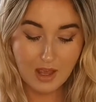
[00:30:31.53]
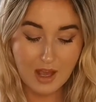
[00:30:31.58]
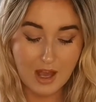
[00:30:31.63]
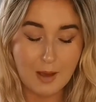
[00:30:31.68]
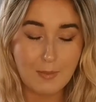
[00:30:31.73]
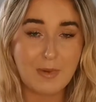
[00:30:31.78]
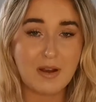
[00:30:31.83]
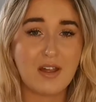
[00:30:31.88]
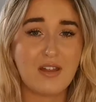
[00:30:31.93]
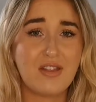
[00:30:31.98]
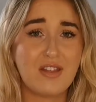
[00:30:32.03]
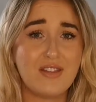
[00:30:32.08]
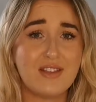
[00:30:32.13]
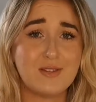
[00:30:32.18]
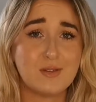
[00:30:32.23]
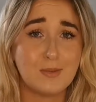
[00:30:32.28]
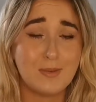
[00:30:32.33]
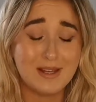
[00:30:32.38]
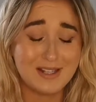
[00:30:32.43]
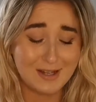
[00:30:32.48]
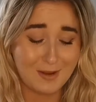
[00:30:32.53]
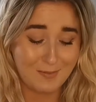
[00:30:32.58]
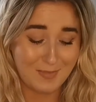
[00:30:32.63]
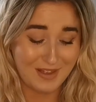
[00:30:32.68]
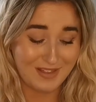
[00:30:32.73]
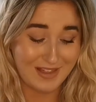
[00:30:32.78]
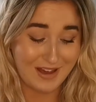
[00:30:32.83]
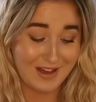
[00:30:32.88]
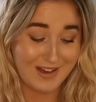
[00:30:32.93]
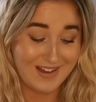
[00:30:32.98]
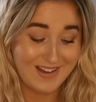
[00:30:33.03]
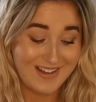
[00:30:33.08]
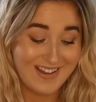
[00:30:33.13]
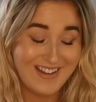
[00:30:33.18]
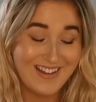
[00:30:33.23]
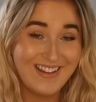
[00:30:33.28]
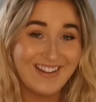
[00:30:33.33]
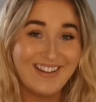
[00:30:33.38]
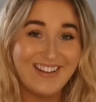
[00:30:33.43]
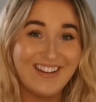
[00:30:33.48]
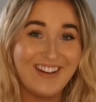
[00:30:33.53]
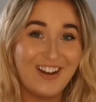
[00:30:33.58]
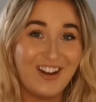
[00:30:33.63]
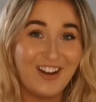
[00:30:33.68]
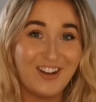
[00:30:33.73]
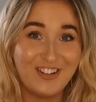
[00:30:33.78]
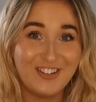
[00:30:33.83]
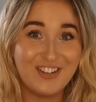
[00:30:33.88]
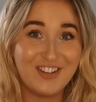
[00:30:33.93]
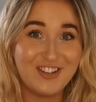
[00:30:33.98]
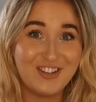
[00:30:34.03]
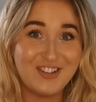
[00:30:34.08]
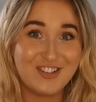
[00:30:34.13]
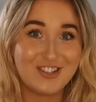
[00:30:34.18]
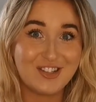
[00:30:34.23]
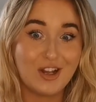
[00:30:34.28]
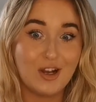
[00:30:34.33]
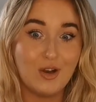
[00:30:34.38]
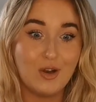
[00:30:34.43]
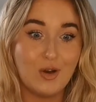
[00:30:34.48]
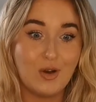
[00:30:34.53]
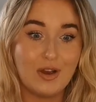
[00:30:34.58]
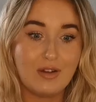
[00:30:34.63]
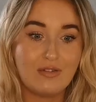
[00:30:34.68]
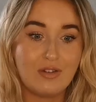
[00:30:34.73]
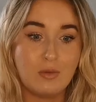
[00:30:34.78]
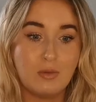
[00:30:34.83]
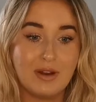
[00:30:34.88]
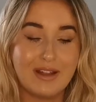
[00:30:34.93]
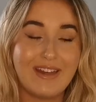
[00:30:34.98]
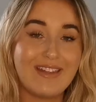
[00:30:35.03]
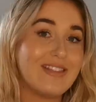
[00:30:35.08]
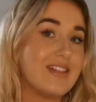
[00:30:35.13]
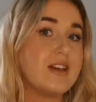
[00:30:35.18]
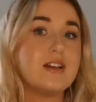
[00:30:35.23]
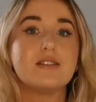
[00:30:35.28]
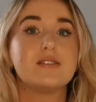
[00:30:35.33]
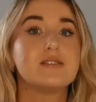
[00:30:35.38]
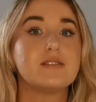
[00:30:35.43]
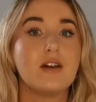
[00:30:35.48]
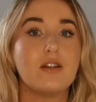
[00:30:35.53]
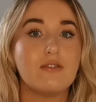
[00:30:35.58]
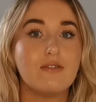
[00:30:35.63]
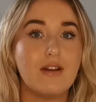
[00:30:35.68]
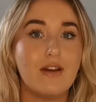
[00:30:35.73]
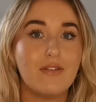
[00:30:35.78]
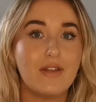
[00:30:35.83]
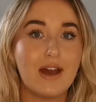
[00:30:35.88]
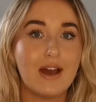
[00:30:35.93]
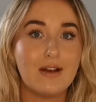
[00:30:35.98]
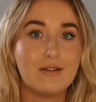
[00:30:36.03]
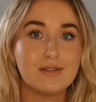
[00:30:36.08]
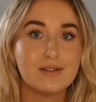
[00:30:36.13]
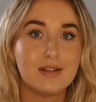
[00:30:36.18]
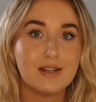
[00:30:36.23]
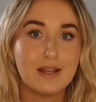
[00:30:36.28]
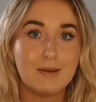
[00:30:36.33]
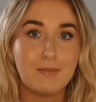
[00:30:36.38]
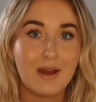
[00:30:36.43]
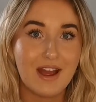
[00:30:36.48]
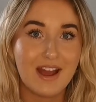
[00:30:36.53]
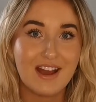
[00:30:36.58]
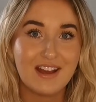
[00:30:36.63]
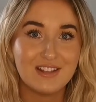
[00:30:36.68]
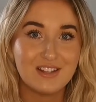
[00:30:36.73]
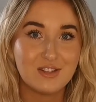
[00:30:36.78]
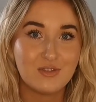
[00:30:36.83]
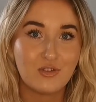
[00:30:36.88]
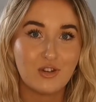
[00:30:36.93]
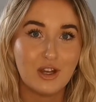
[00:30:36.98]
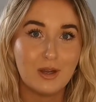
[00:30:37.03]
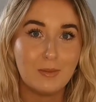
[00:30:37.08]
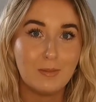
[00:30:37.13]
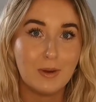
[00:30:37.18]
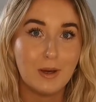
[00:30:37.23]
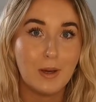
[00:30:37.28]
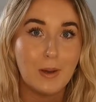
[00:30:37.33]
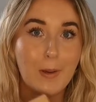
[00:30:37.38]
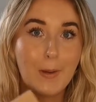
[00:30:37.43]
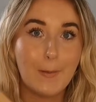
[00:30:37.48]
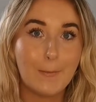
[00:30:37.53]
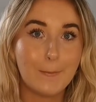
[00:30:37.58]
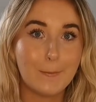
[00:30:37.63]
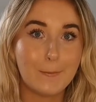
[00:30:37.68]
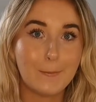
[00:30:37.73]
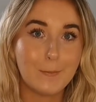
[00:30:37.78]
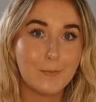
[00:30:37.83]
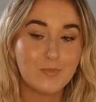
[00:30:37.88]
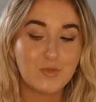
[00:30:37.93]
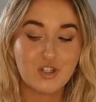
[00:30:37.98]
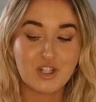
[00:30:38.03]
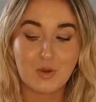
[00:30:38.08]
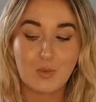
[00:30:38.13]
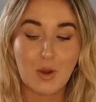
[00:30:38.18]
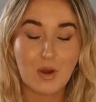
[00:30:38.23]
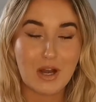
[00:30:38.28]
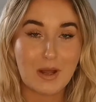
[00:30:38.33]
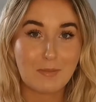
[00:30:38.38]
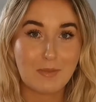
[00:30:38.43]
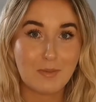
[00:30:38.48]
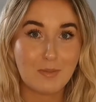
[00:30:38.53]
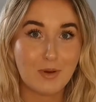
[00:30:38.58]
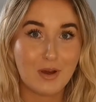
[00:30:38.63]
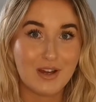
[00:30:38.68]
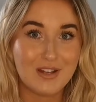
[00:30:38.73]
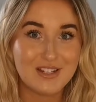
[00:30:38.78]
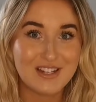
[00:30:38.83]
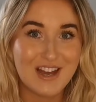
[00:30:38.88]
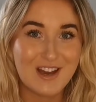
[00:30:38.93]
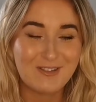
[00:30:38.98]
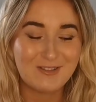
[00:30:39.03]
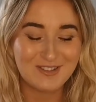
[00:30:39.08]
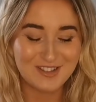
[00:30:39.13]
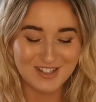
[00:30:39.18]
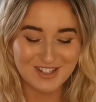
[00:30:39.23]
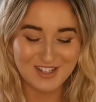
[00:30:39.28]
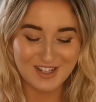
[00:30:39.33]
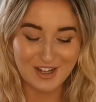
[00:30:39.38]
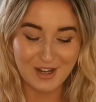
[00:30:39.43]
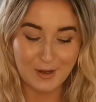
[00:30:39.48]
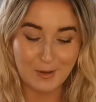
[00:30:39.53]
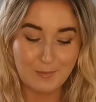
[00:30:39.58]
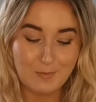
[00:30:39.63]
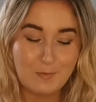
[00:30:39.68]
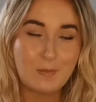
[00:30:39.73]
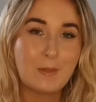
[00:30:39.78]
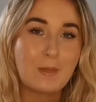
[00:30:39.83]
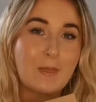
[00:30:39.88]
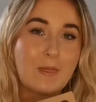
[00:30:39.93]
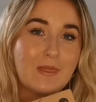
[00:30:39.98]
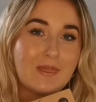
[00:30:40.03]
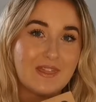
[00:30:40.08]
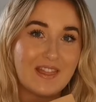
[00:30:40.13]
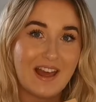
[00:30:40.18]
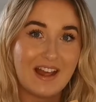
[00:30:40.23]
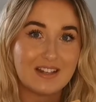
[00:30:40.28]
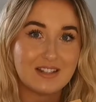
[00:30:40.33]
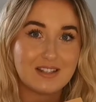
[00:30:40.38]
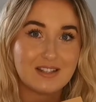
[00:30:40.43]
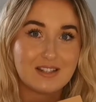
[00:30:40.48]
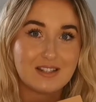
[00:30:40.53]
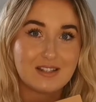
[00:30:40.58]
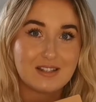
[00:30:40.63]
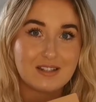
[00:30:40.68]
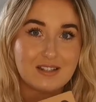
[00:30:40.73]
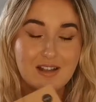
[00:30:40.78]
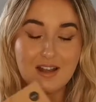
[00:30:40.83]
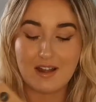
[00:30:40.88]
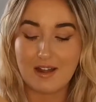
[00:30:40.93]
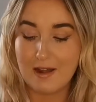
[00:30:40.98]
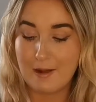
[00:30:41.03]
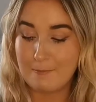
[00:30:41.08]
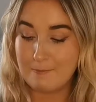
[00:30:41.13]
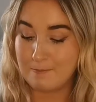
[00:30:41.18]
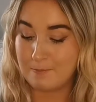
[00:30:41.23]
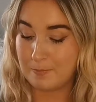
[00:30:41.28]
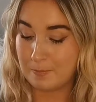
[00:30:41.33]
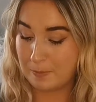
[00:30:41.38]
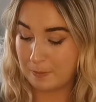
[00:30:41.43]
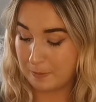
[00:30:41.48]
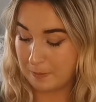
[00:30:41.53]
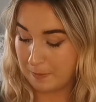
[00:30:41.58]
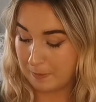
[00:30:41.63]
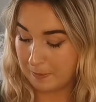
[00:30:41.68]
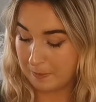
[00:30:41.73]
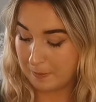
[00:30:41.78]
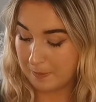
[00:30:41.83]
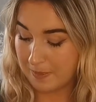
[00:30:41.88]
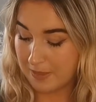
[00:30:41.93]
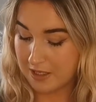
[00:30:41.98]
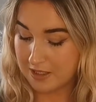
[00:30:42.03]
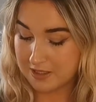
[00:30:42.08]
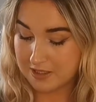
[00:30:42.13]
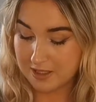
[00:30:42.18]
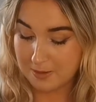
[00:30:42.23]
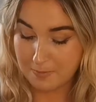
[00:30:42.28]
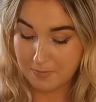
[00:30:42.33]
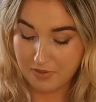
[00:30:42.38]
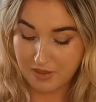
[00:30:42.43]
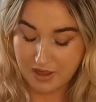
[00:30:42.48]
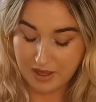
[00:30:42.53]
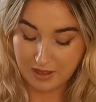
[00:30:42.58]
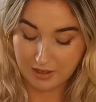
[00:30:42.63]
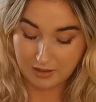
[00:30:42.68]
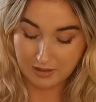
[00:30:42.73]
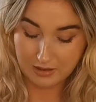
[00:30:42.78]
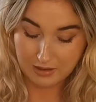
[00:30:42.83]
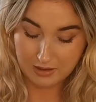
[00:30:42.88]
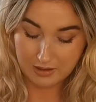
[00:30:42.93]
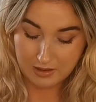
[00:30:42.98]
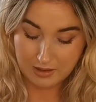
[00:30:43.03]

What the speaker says: And I think this will be something that I'll use a lot if I want to get things done around the house. I need my hands free, but she won't let me put her down. So that's something